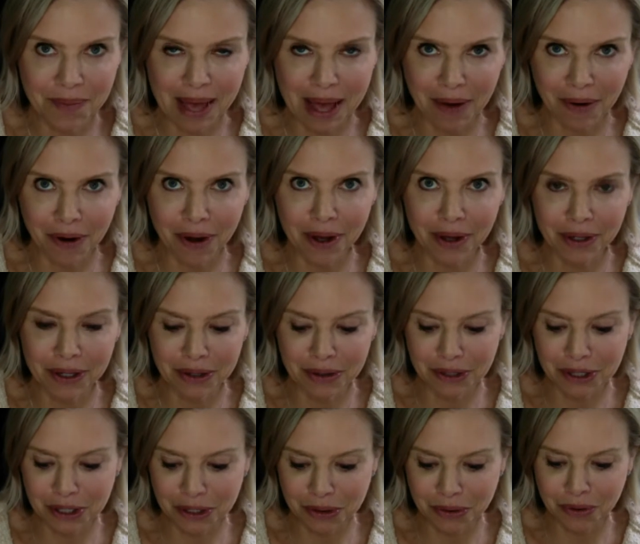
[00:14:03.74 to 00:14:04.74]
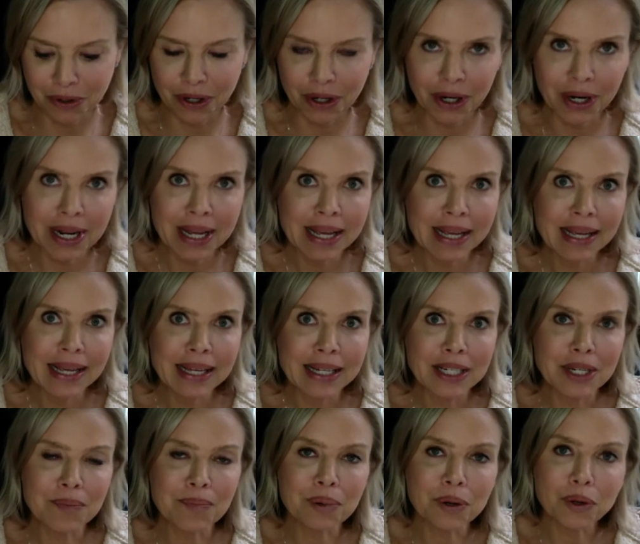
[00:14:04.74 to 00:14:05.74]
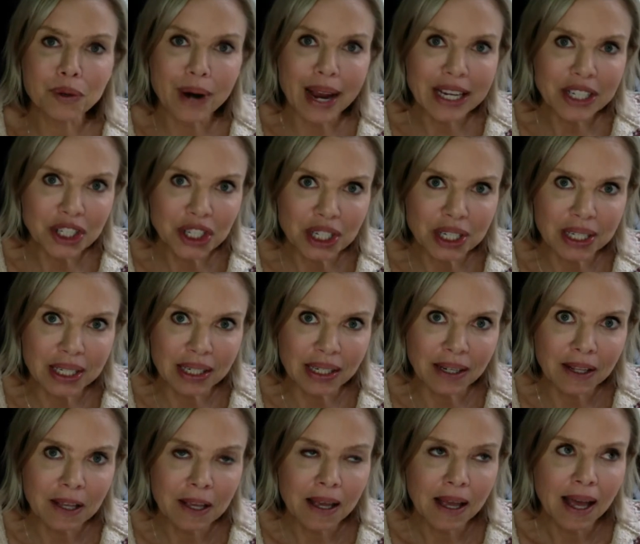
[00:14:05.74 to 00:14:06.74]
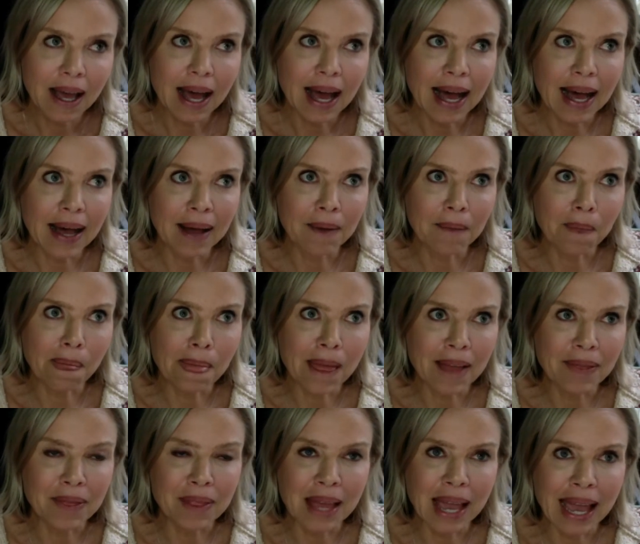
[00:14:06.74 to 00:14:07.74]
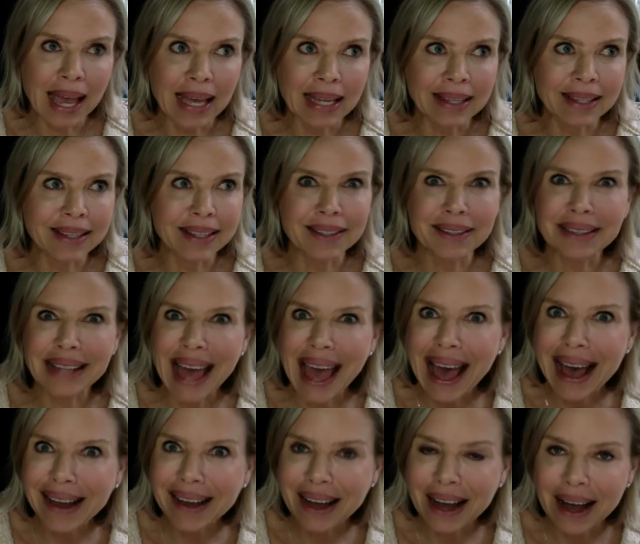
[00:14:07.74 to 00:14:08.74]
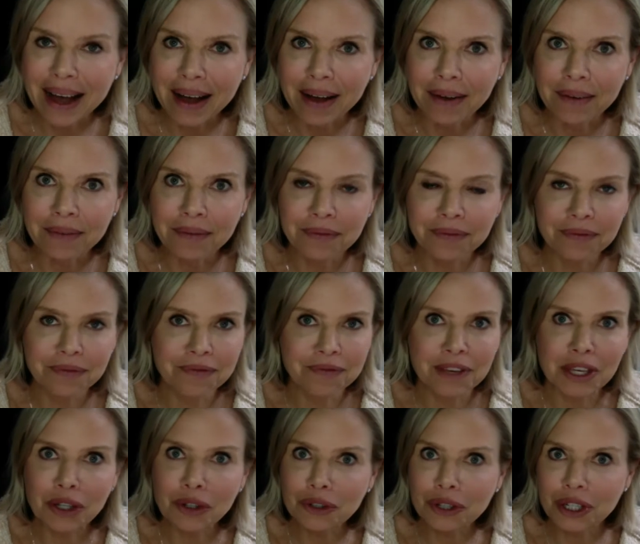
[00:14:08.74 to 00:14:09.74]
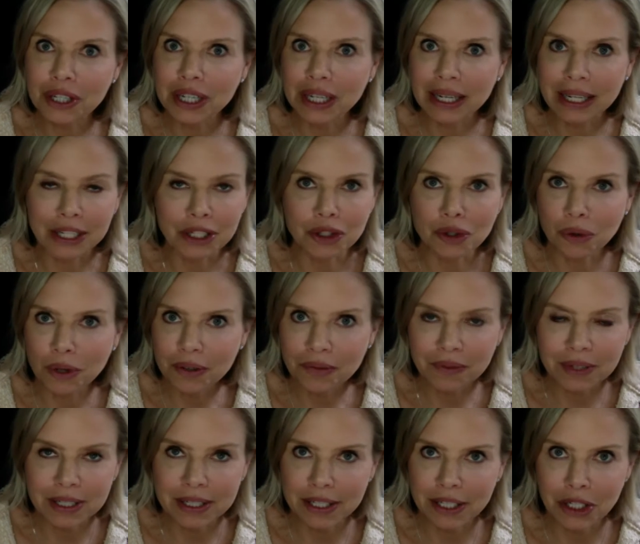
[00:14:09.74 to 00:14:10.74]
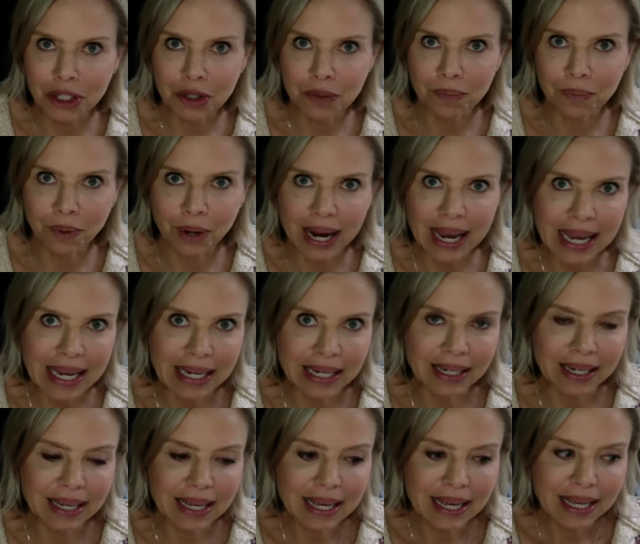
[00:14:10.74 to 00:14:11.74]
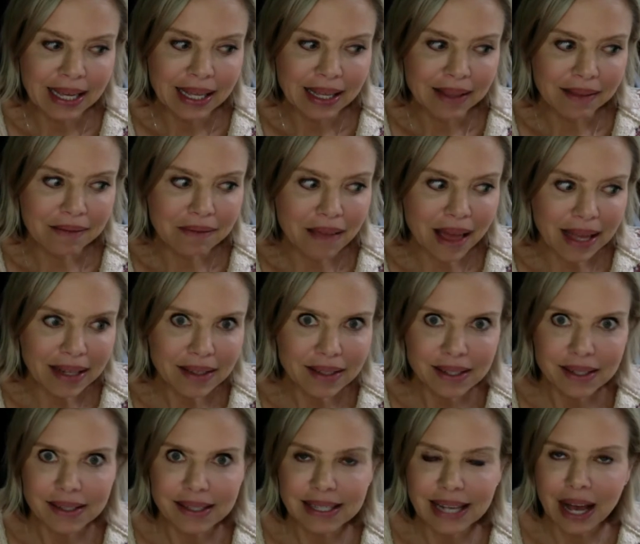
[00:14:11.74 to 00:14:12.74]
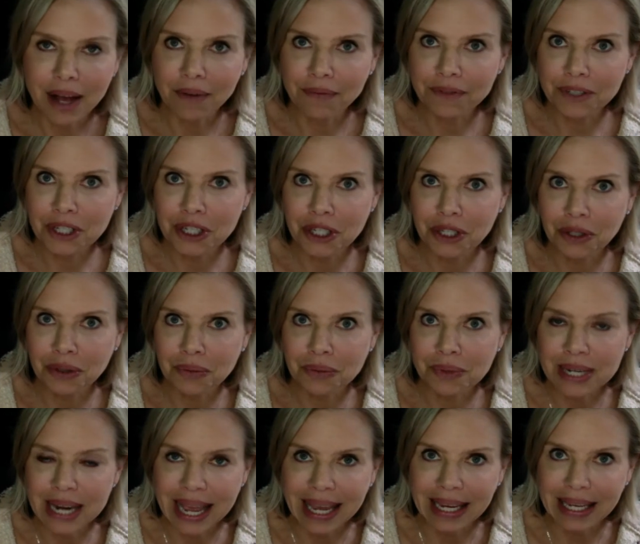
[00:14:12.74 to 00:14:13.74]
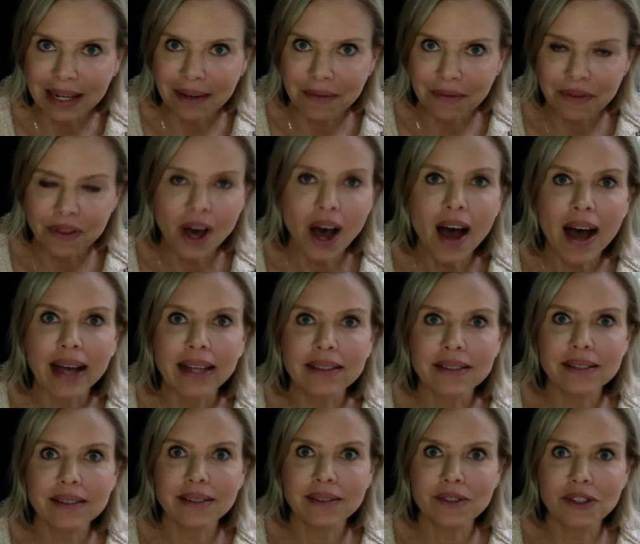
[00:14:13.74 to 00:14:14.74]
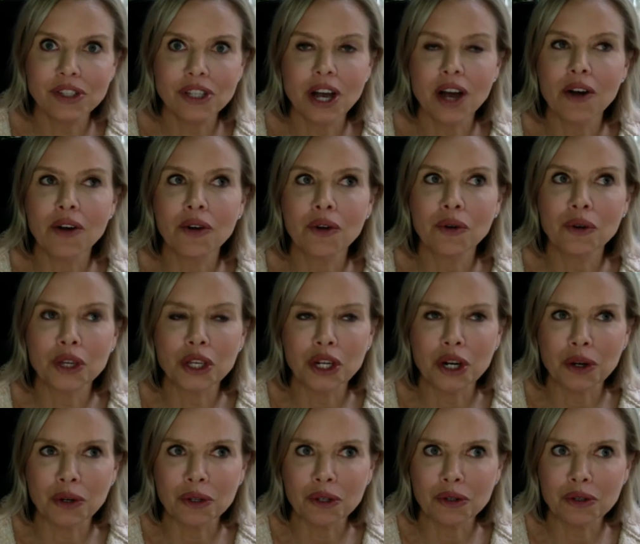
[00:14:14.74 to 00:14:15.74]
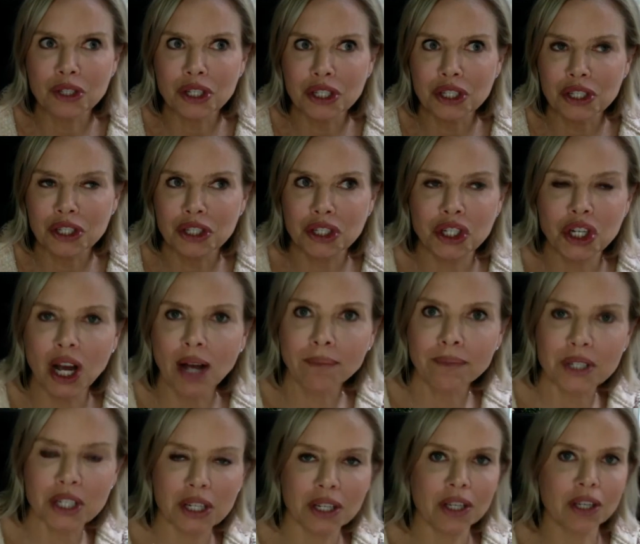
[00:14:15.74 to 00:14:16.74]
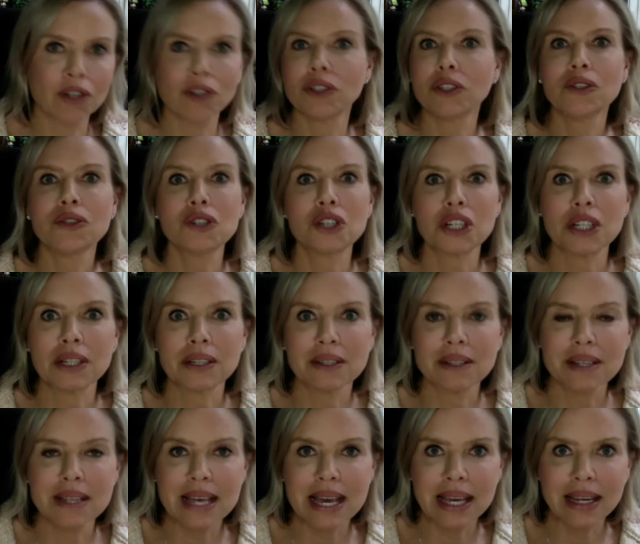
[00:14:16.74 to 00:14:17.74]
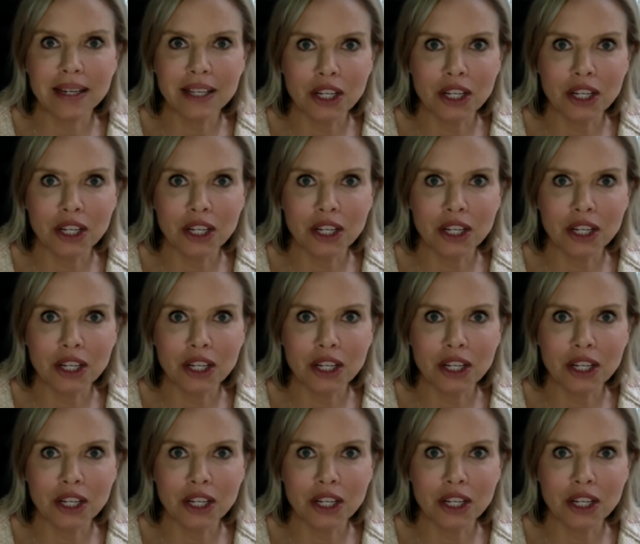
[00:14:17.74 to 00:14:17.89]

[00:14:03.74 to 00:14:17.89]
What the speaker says: alcohol use disorder, depression, and the lack of feel good endorphins in your brain lends itself to negative thoughts. So, you just jump to conclusions that,